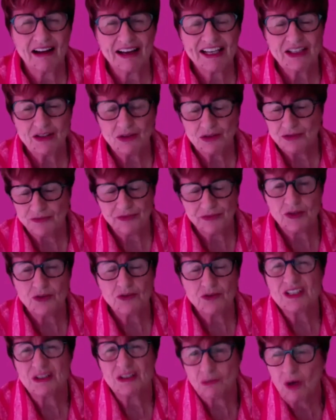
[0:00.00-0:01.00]
I use
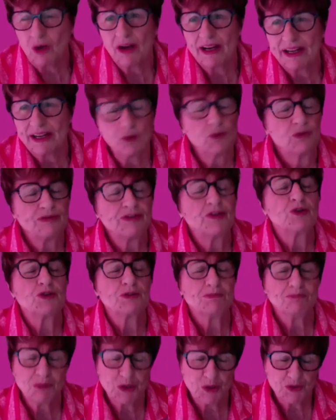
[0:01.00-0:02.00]
what I call
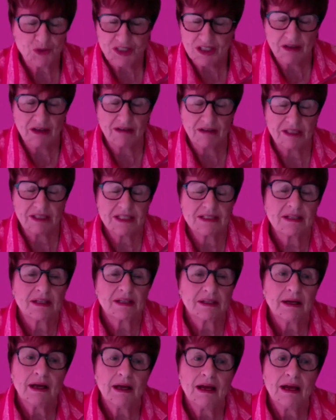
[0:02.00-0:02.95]
food and mood diaries